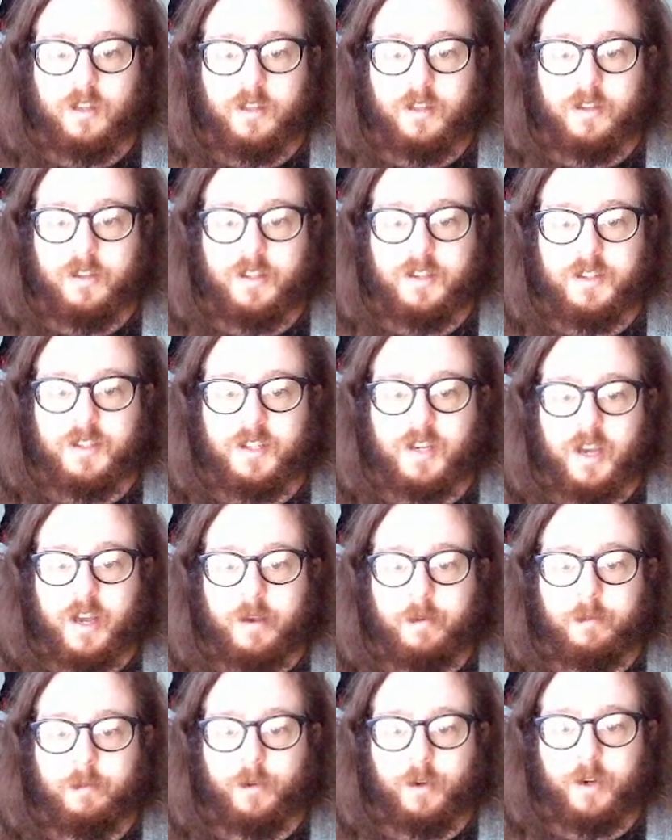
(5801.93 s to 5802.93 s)
this
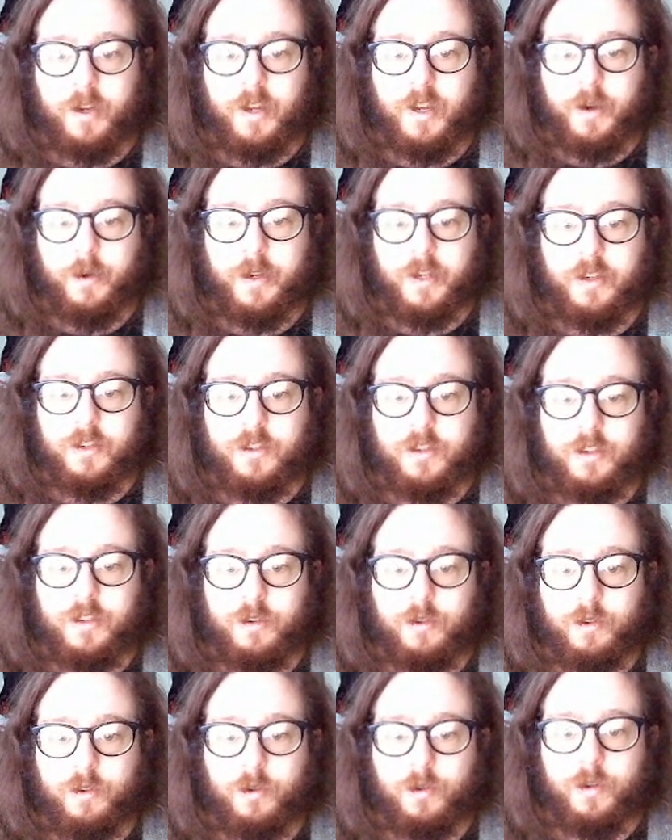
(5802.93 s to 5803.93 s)
time we're going
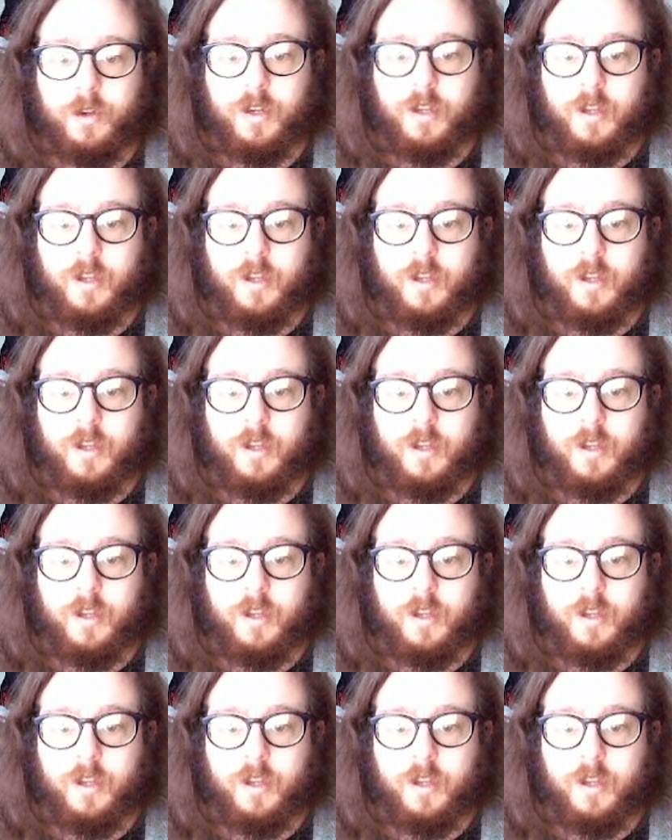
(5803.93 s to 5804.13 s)
to